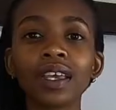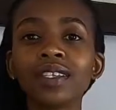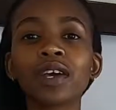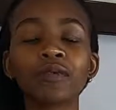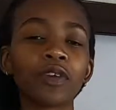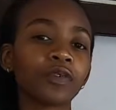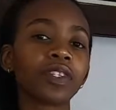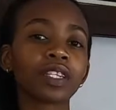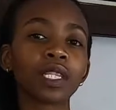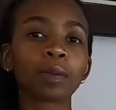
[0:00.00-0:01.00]
there is a
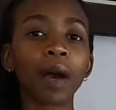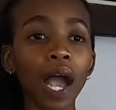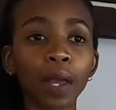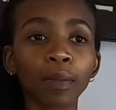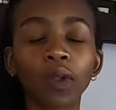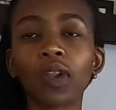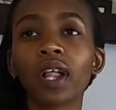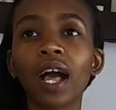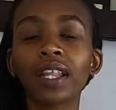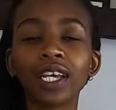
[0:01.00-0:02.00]
reference in the
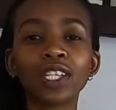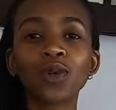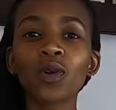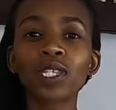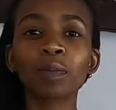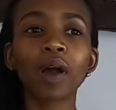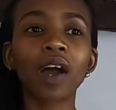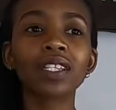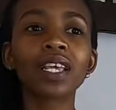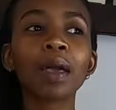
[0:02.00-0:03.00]
Bible that talks
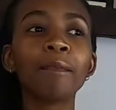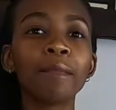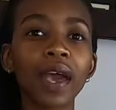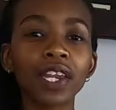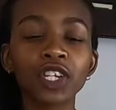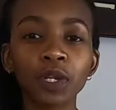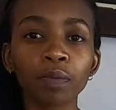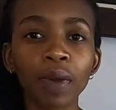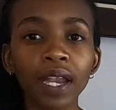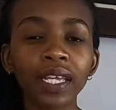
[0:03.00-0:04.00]
about
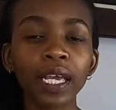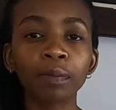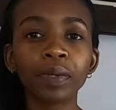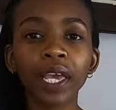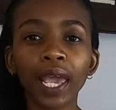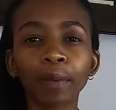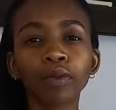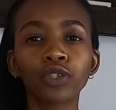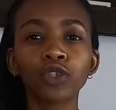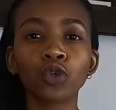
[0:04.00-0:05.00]
managing money and be
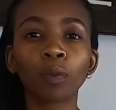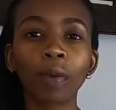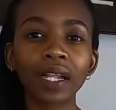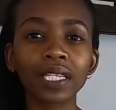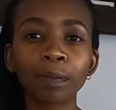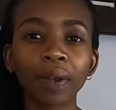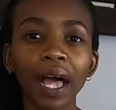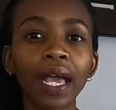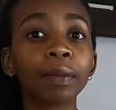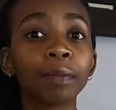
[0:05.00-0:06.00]
able to
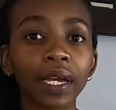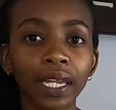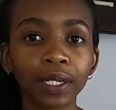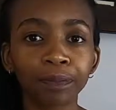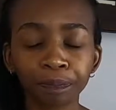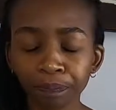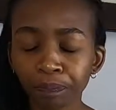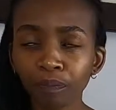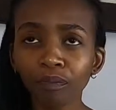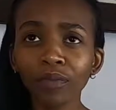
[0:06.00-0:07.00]
multiply money.
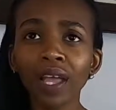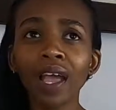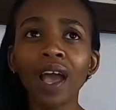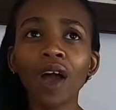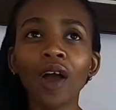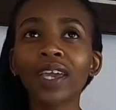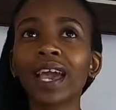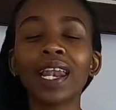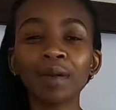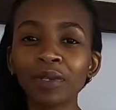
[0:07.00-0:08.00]

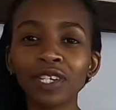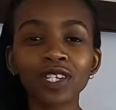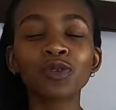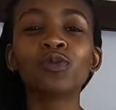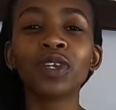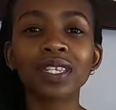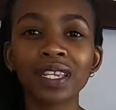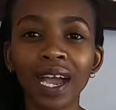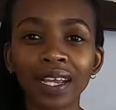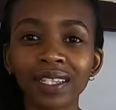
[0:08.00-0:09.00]
Okay, let me just
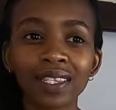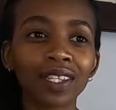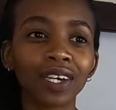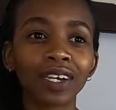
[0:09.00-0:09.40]
recite